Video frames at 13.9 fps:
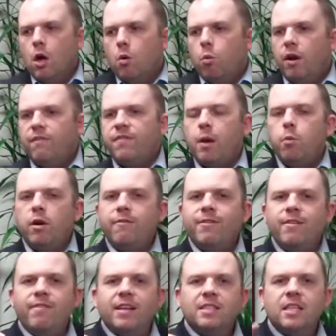what if they would have
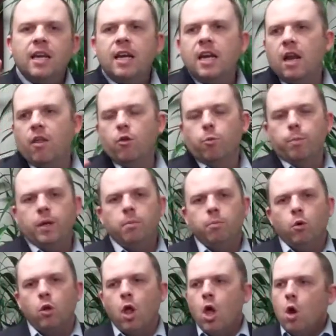invested it in other
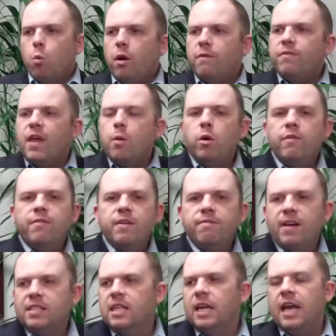people? What if they would have
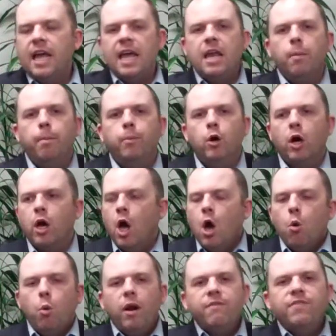invested it in a book?
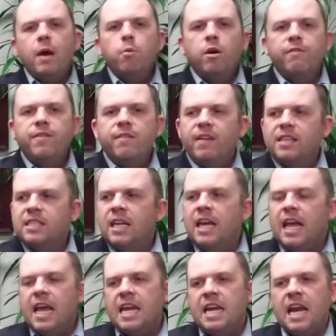What if they would have invested
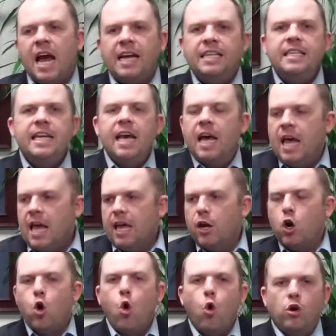it in an idea, in a
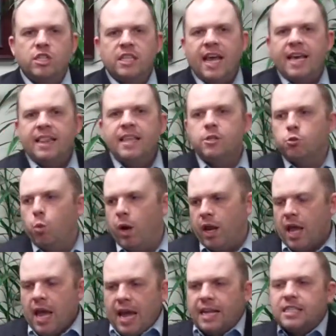course like this one,
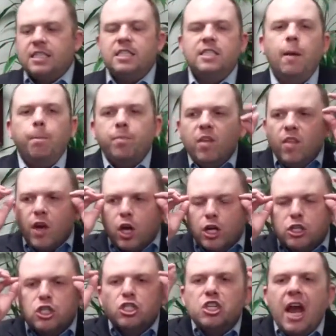in something that could
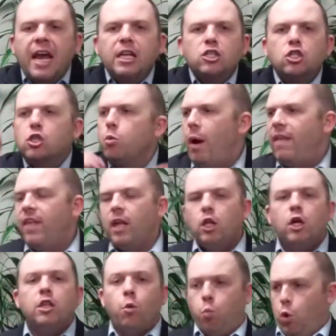have changed the way they
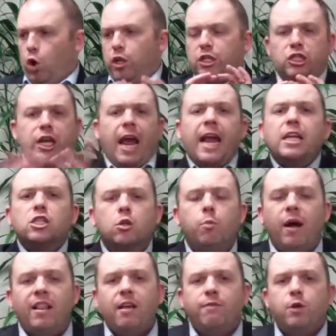look at the world and changed the
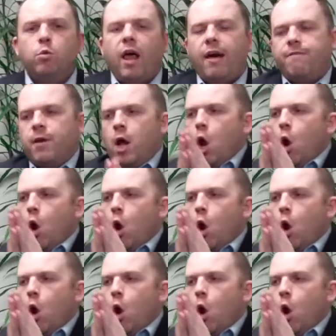way they view life?